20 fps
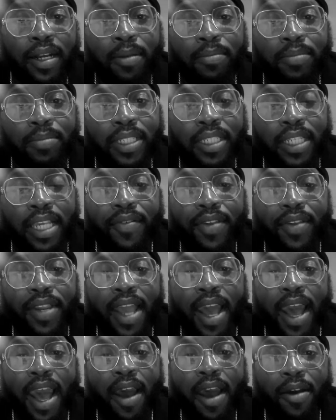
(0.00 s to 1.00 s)
70
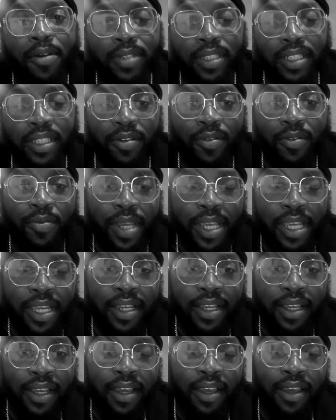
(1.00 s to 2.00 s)
hours in a week,
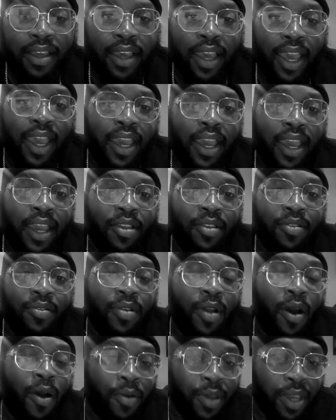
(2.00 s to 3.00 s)
and you
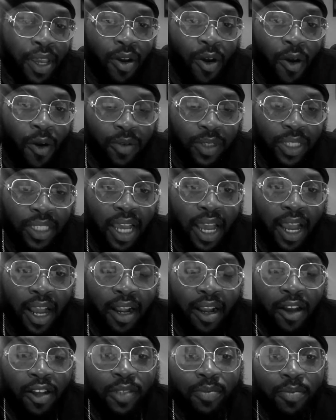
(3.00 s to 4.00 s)
don't get overtime
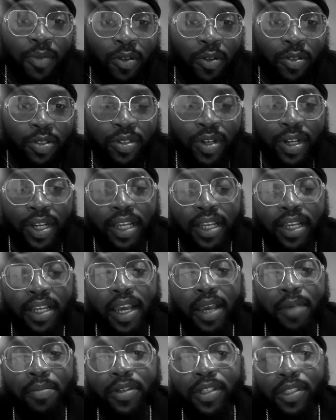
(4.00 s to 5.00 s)
because most trucking
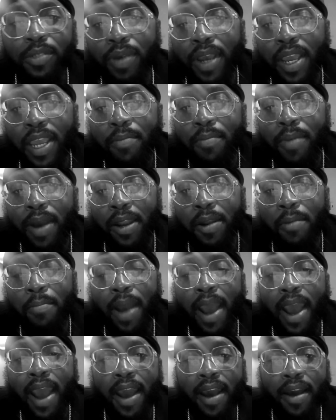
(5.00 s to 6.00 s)
companies pay by the
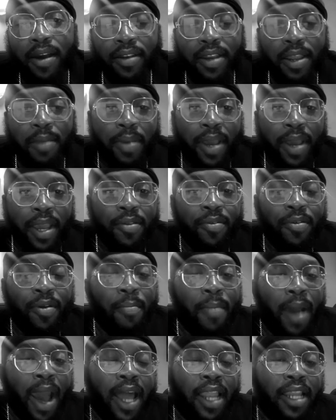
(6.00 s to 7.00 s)
mile. They pay you a
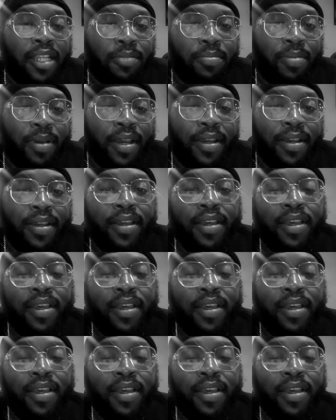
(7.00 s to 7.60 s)
mileage pay.